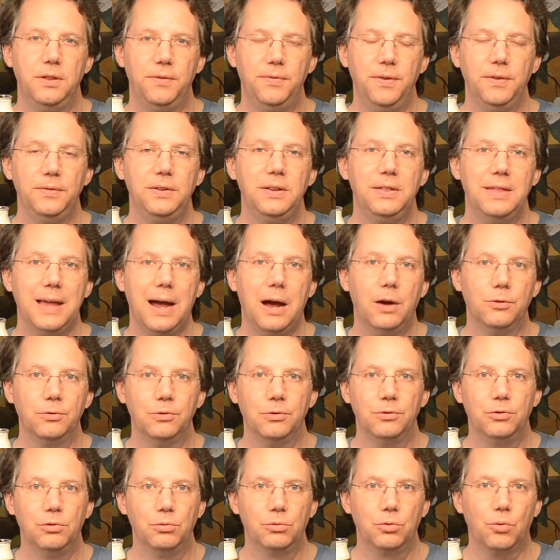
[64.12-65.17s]
the
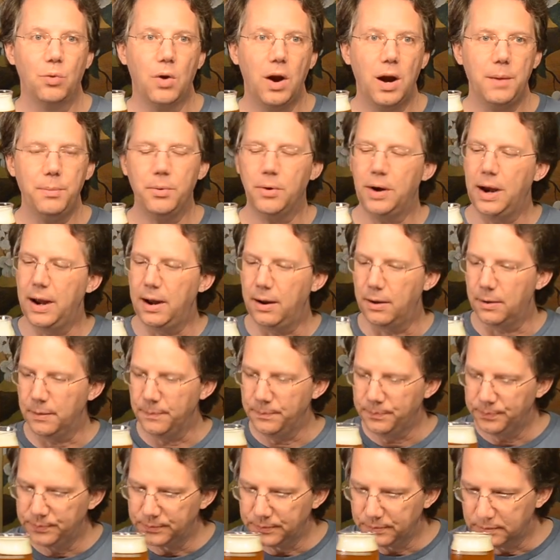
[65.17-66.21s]
50,000 subscriber ale.
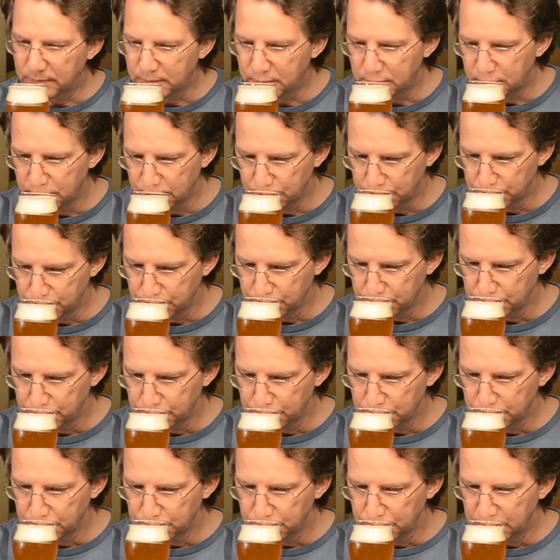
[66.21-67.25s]

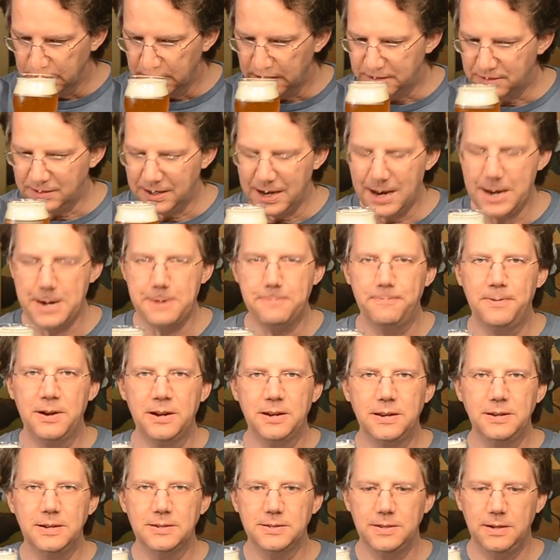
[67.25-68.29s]
So it had a
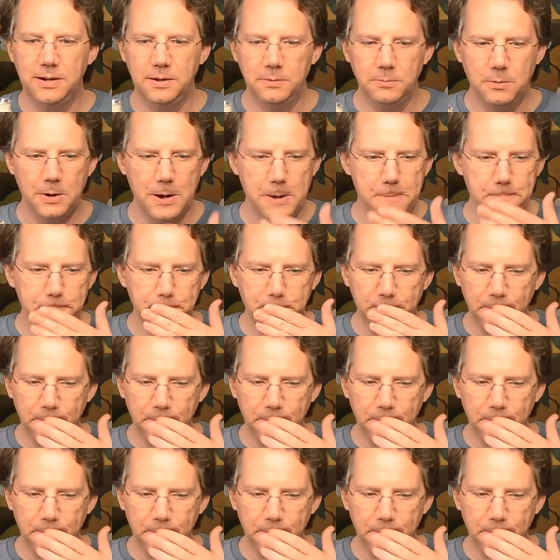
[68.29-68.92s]
funkiness I didn't want.